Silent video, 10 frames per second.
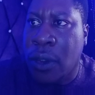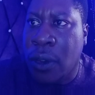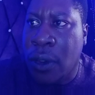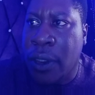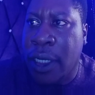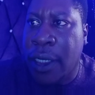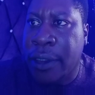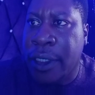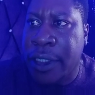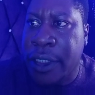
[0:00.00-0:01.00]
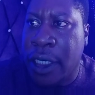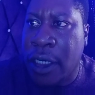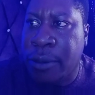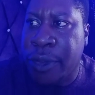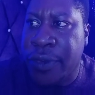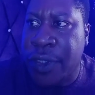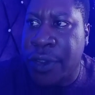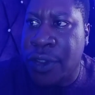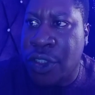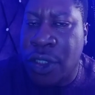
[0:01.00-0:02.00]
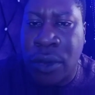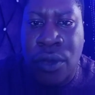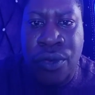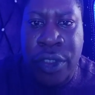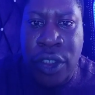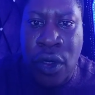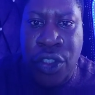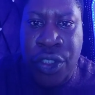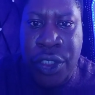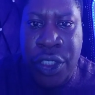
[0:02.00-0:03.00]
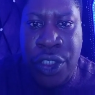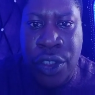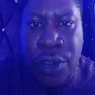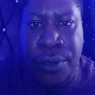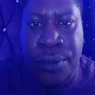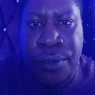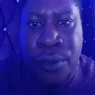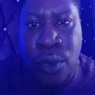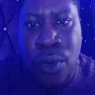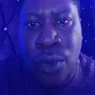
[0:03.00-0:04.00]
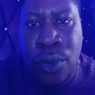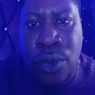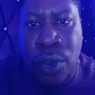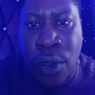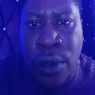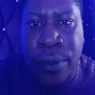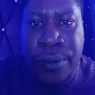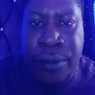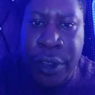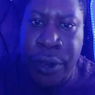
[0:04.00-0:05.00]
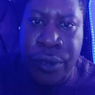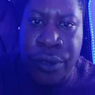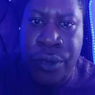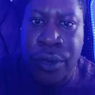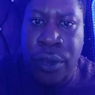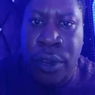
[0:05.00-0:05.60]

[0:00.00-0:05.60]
Other clinical presentation include regurgitation of food or feeds.